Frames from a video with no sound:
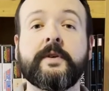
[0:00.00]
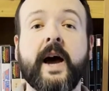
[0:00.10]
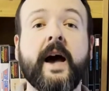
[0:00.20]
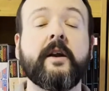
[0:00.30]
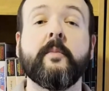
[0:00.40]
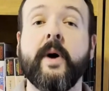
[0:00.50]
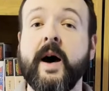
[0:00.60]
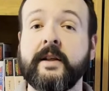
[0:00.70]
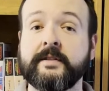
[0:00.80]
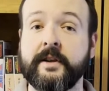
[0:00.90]

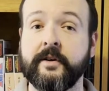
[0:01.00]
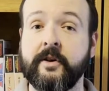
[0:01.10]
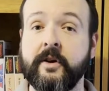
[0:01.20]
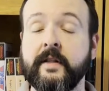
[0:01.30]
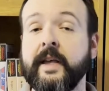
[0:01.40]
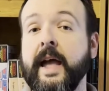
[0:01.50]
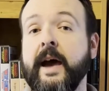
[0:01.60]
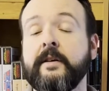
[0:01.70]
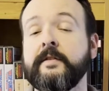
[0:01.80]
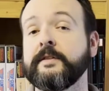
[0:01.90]
Dinobots that are currently
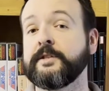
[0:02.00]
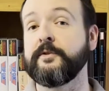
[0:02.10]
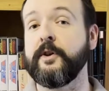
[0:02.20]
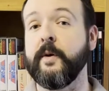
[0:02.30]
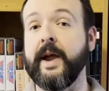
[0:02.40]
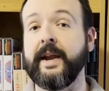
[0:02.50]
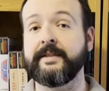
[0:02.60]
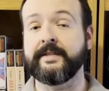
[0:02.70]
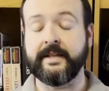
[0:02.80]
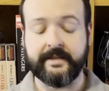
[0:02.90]
out in the Studio
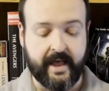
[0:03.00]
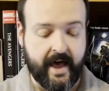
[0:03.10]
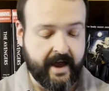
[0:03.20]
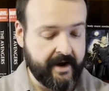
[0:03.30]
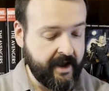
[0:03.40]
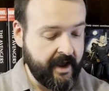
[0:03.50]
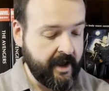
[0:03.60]
86 line.